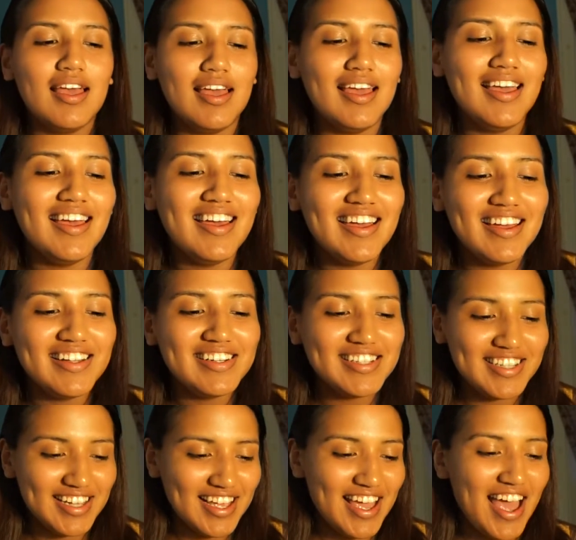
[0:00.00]

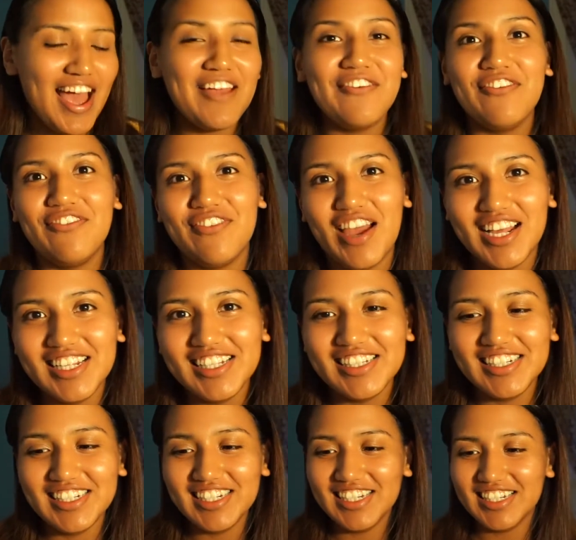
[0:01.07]
And I
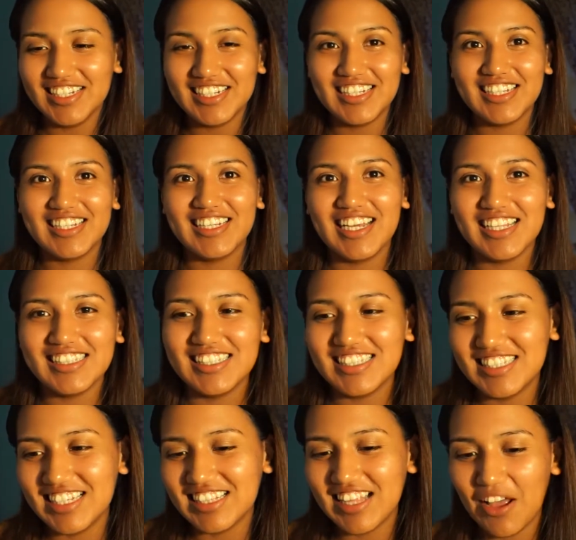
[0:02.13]
finally get to
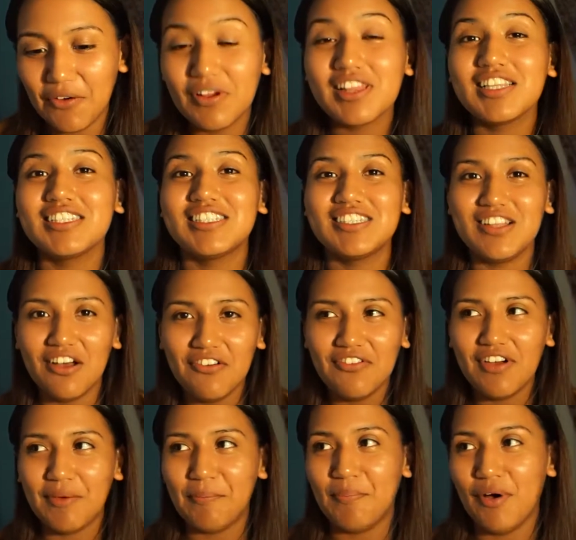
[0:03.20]
sit down with the
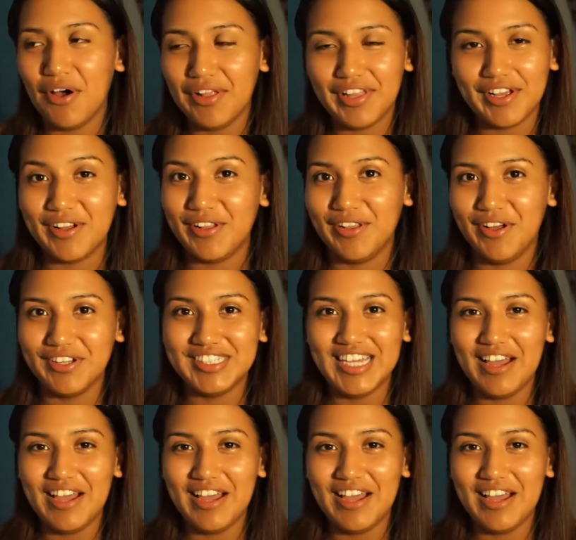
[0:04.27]
stuff I bought like a long